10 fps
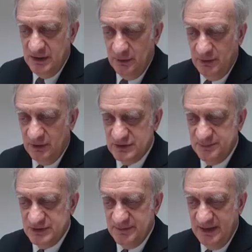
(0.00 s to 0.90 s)
kilowatt hours
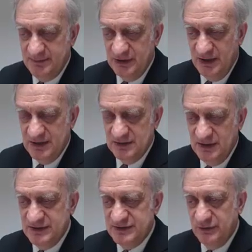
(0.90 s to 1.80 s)
per square meter and
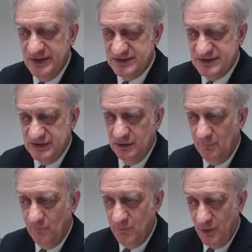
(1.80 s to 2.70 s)
year, so it's
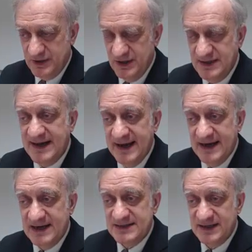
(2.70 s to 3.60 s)
still working
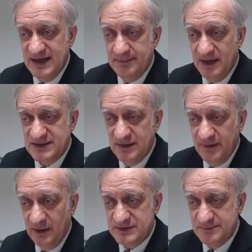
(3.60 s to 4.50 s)
as a passive
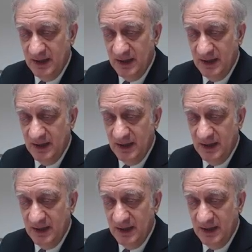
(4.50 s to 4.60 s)
house.